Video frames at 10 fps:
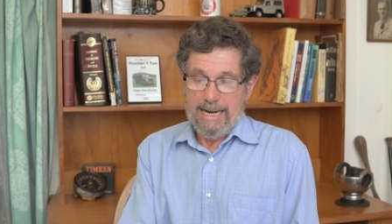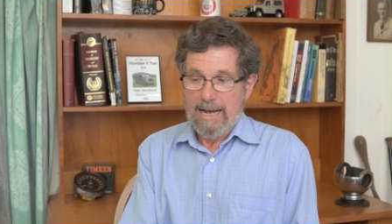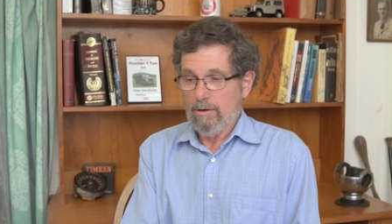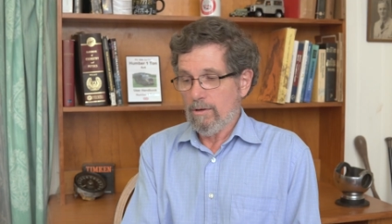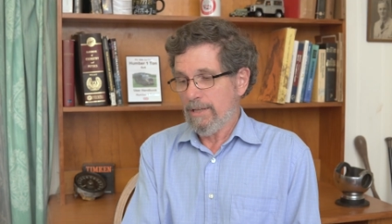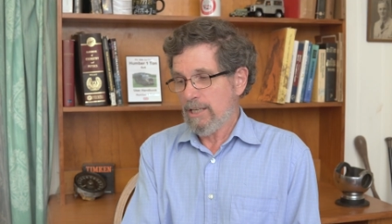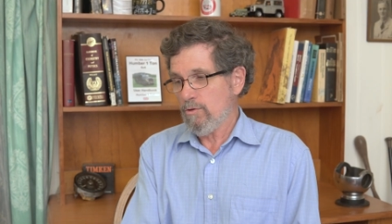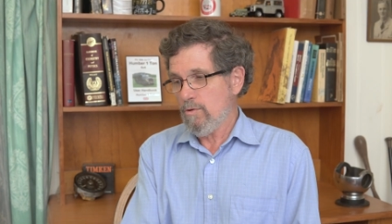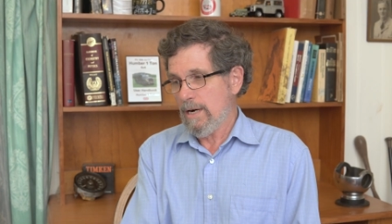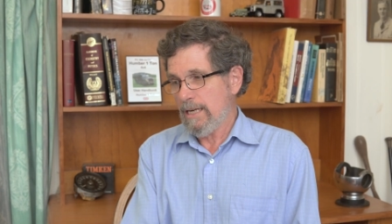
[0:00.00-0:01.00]
Now, look, there's
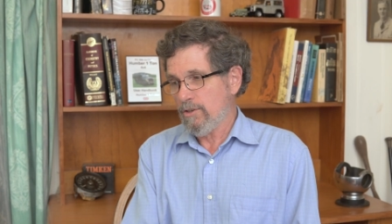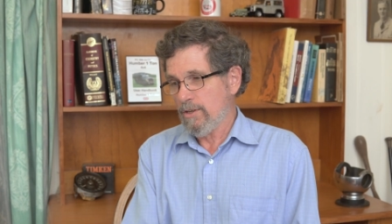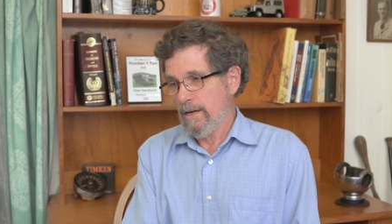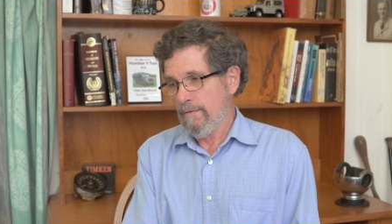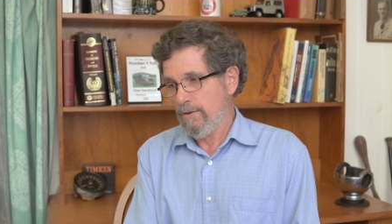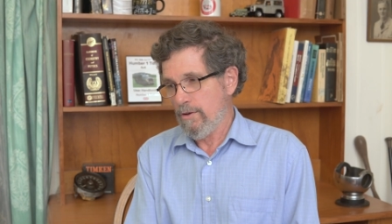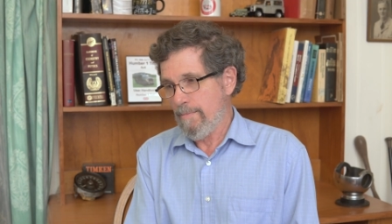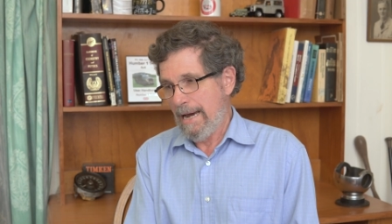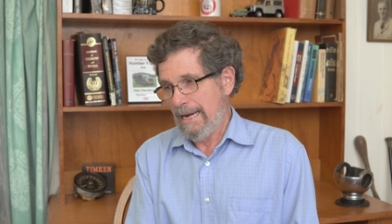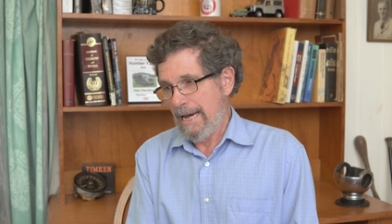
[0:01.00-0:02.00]
always a few
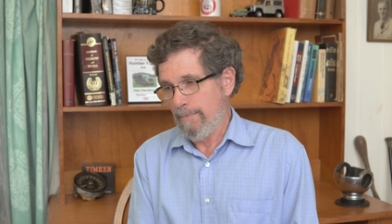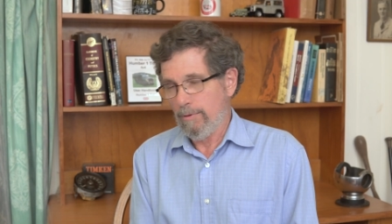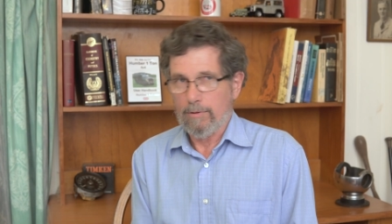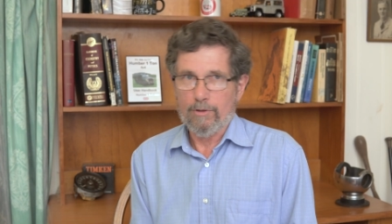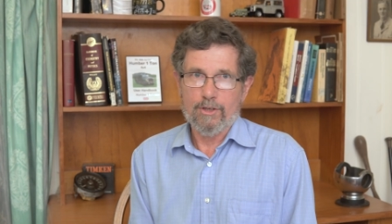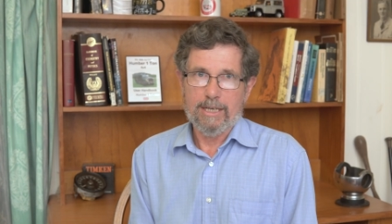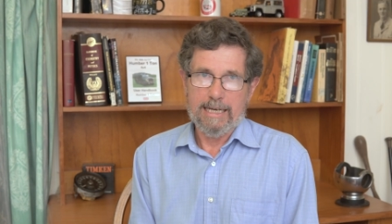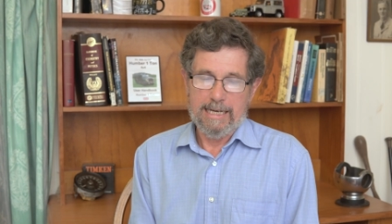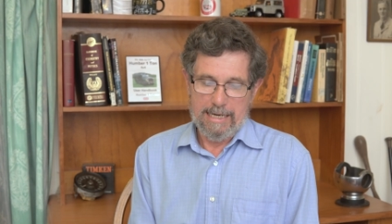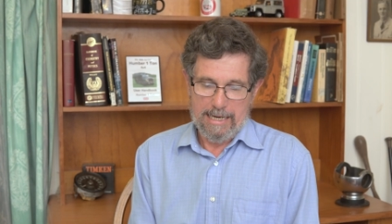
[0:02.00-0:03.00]
bad apples
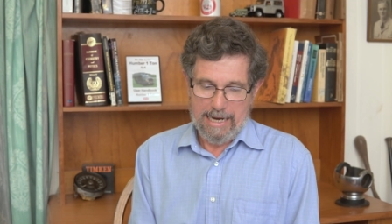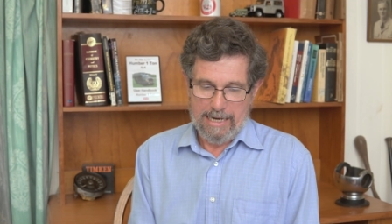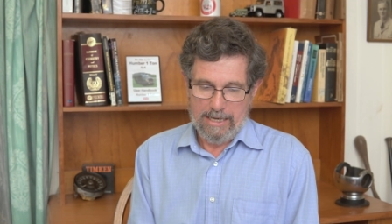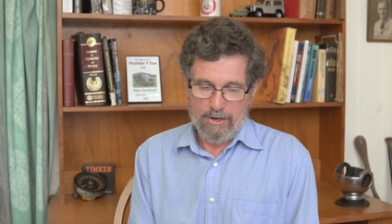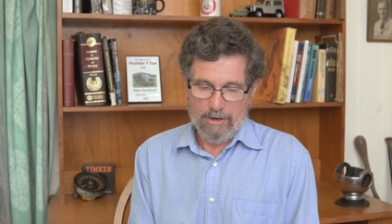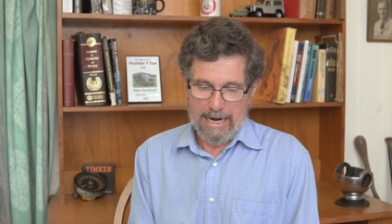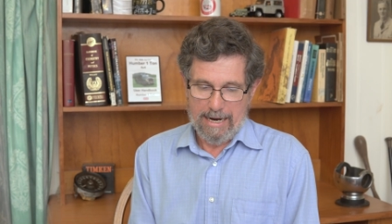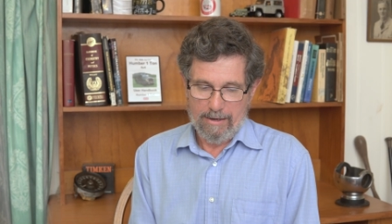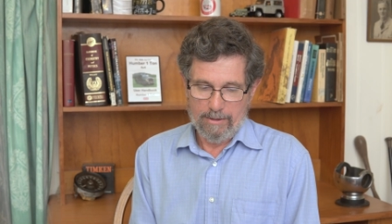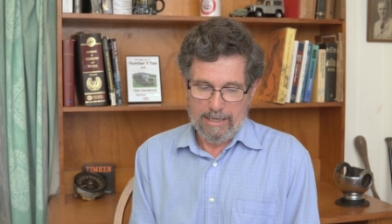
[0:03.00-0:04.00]
in any
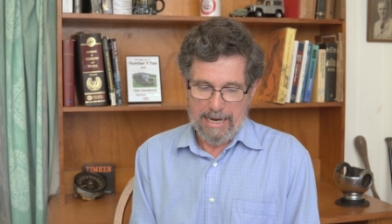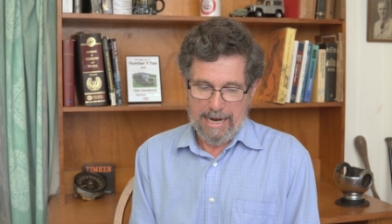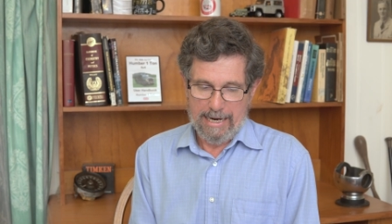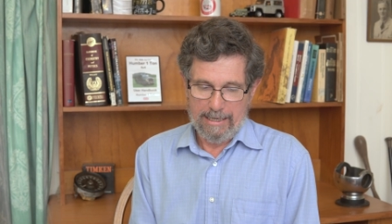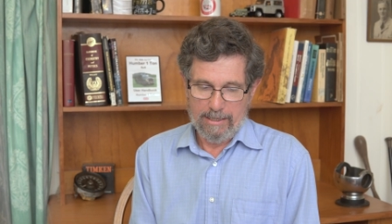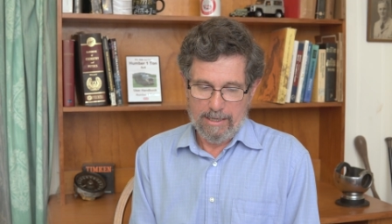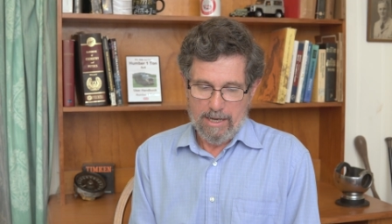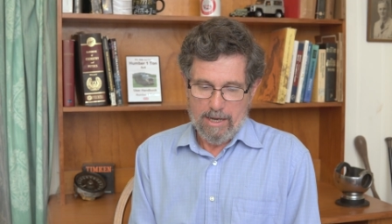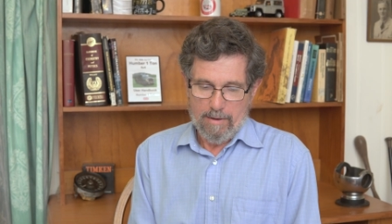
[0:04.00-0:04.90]
crowd, and